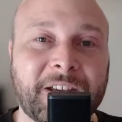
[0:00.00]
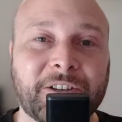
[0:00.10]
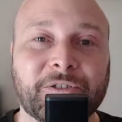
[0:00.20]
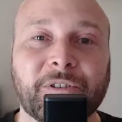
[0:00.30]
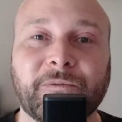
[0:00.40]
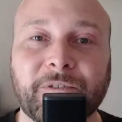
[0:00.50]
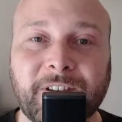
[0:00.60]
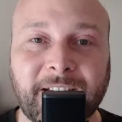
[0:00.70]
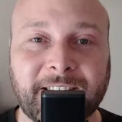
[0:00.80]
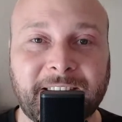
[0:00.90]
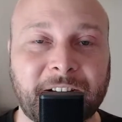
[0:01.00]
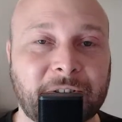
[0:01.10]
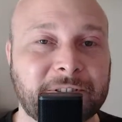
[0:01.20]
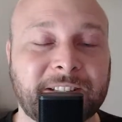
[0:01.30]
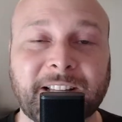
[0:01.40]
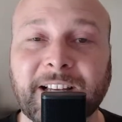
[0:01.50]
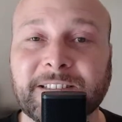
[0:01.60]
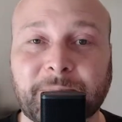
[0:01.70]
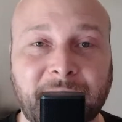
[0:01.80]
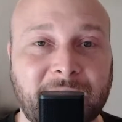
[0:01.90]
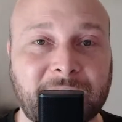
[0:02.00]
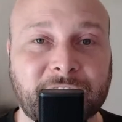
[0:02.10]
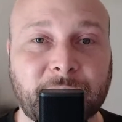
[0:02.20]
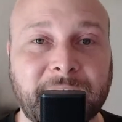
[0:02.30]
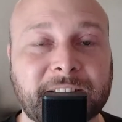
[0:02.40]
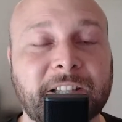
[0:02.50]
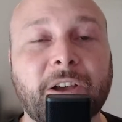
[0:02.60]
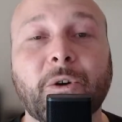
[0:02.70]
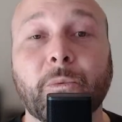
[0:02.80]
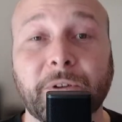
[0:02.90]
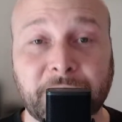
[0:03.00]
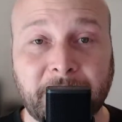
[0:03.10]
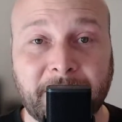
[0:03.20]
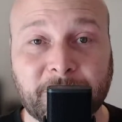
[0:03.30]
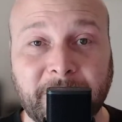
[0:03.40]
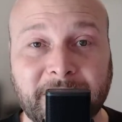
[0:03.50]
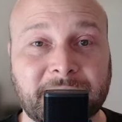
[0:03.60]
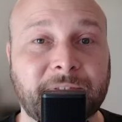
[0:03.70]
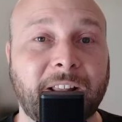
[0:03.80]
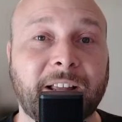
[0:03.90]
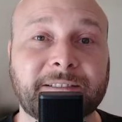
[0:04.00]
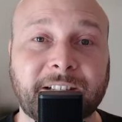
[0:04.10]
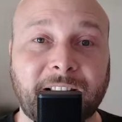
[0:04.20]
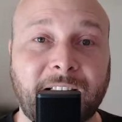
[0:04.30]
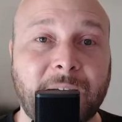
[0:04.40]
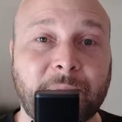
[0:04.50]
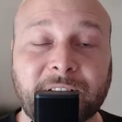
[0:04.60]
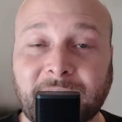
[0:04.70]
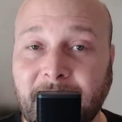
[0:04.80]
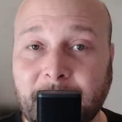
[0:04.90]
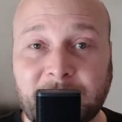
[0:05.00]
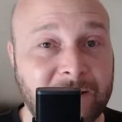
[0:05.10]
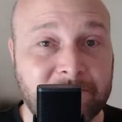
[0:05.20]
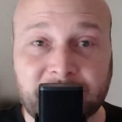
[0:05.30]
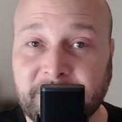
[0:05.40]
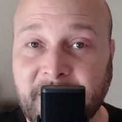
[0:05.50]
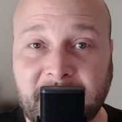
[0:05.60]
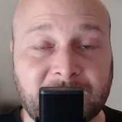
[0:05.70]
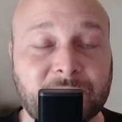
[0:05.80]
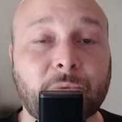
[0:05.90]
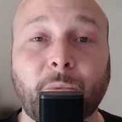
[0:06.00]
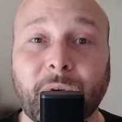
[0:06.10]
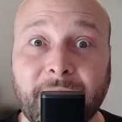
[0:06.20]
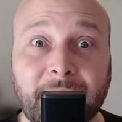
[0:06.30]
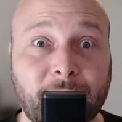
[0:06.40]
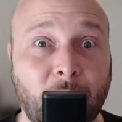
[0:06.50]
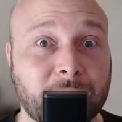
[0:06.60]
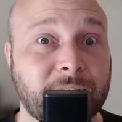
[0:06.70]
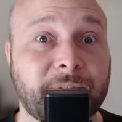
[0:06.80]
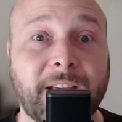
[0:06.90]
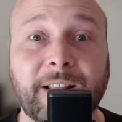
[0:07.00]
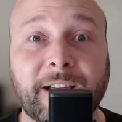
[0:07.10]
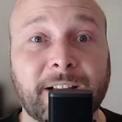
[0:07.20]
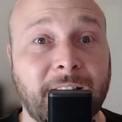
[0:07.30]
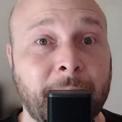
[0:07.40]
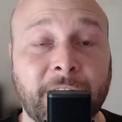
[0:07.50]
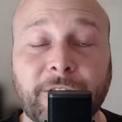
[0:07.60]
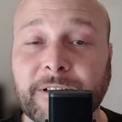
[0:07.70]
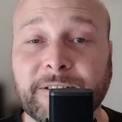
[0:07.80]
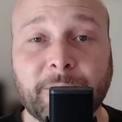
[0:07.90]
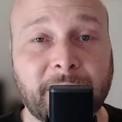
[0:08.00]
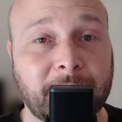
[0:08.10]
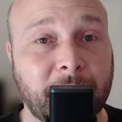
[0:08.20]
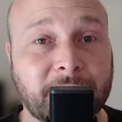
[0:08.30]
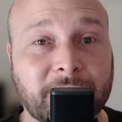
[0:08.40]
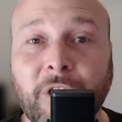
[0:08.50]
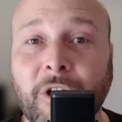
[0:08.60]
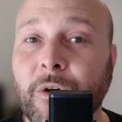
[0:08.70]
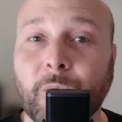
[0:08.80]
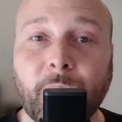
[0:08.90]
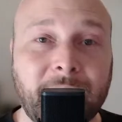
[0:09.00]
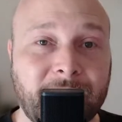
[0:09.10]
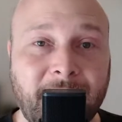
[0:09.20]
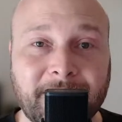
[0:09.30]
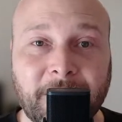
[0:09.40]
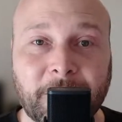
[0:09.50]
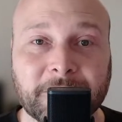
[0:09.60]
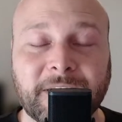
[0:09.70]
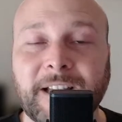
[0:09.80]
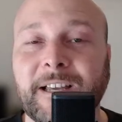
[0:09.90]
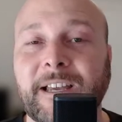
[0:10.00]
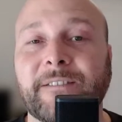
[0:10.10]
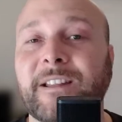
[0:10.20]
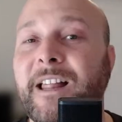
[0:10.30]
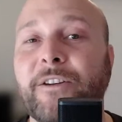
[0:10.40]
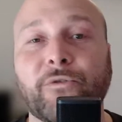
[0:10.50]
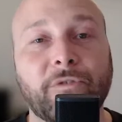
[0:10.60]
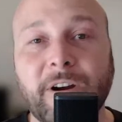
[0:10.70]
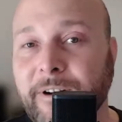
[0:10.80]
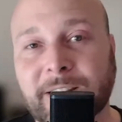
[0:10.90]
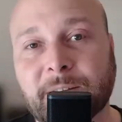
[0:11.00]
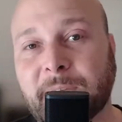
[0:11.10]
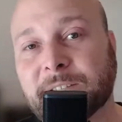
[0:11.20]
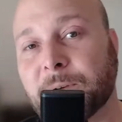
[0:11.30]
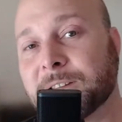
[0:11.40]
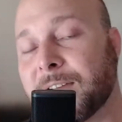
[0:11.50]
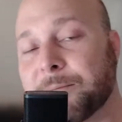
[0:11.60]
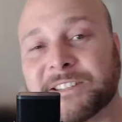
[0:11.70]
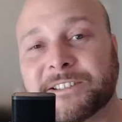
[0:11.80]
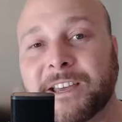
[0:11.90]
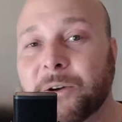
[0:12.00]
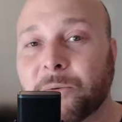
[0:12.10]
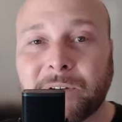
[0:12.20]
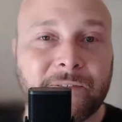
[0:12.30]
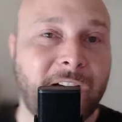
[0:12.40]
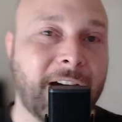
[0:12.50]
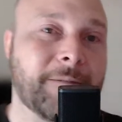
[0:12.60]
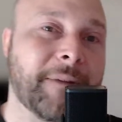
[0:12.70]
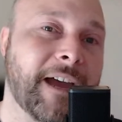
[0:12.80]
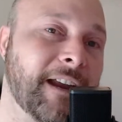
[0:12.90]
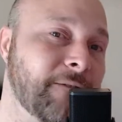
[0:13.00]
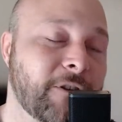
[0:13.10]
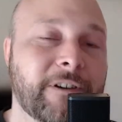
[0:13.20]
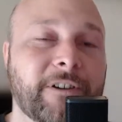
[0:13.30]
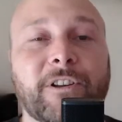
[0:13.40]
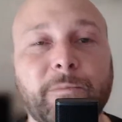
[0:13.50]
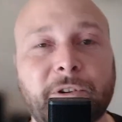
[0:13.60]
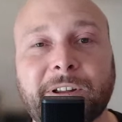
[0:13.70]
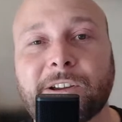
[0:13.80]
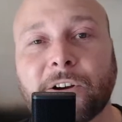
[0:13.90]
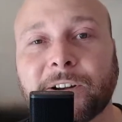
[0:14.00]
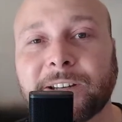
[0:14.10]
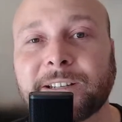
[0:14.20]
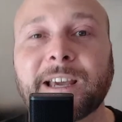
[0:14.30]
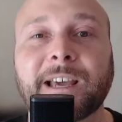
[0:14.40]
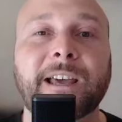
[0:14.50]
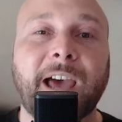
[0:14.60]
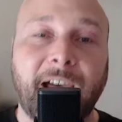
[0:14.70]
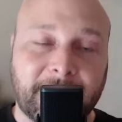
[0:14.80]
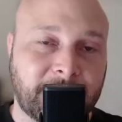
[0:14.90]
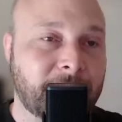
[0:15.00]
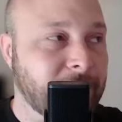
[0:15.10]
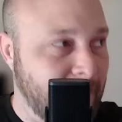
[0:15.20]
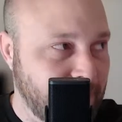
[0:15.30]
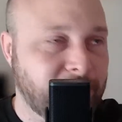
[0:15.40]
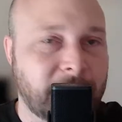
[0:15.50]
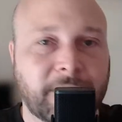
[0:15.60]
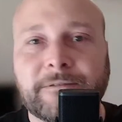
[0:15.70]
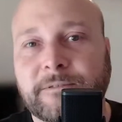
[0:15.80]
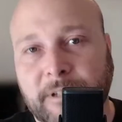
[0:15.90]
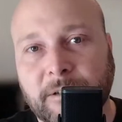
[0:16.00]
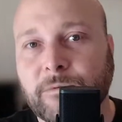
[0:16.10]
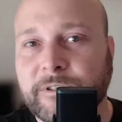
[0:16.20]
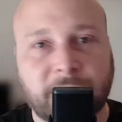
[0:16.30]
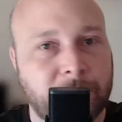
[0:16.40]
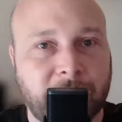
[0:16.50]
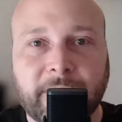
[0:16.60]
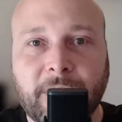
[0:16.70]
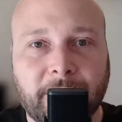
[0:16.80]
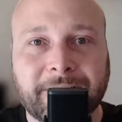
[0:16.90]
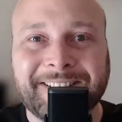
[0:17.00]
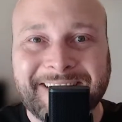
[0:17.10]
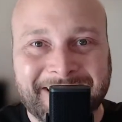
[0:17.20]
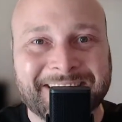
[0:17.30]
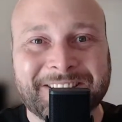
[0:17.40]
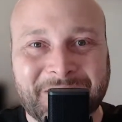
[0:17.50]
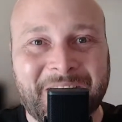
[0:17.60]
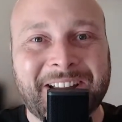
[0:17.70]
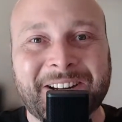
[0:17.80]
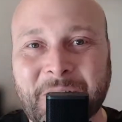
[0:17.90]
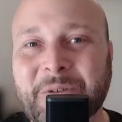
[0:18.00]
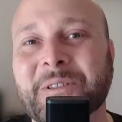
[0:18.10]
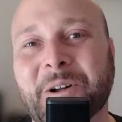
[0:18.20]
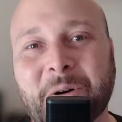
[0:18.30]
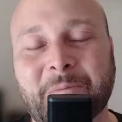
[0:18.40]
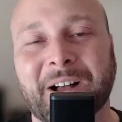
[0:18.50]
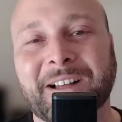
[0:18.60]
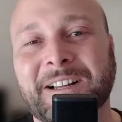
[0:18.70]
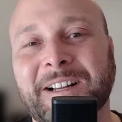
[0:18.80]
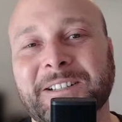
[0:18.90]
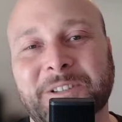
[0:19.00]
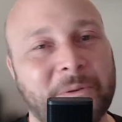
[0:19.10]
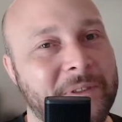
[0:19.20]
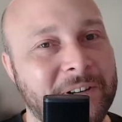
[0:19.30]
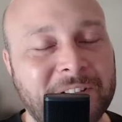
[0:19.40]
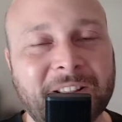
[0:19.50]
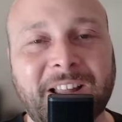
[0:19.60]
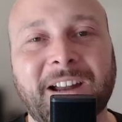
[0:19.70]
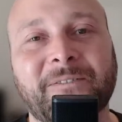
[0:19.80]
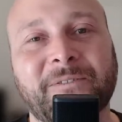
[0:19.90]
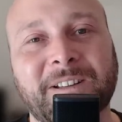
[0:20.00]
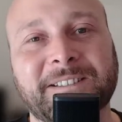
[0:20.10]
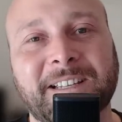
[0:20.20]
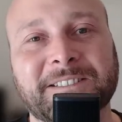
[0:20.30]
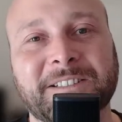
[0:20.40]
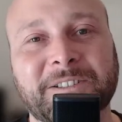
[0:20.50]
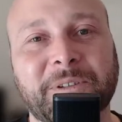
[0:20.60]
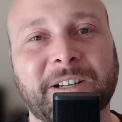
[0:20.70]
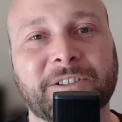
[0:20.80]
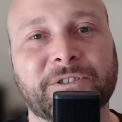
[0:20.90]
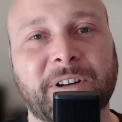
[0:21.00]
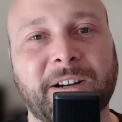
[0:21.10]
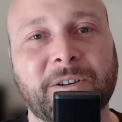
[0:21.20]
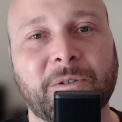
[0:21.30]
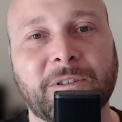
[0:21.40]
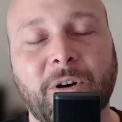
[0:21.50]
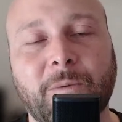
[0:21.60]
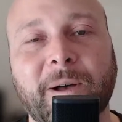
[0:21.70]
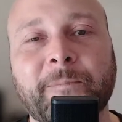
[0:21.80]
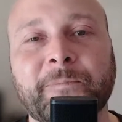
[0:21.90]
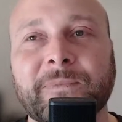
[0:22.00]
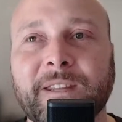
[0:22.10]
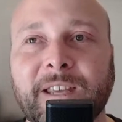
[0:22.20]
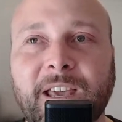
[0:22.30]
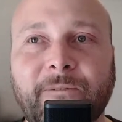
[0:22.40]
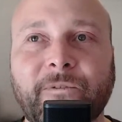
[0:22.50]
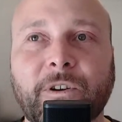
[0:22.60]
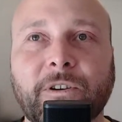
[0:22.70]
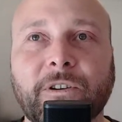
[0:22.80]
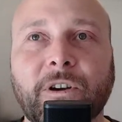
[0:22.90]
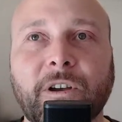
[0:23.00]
So if you've got kiddos and they like to play on the swings, we do have swings. If they like to climb on the climby thingies, we've got those. If they like climbing across the monkey bars, we've got those. If they like run around the baseball diamonds, we've got them. And if you're into community gardening, as of last year, there was a community garden in Tryon, Oklahoma. So there's a lot of fun things to do here in Tryon, Oklahoma. If you're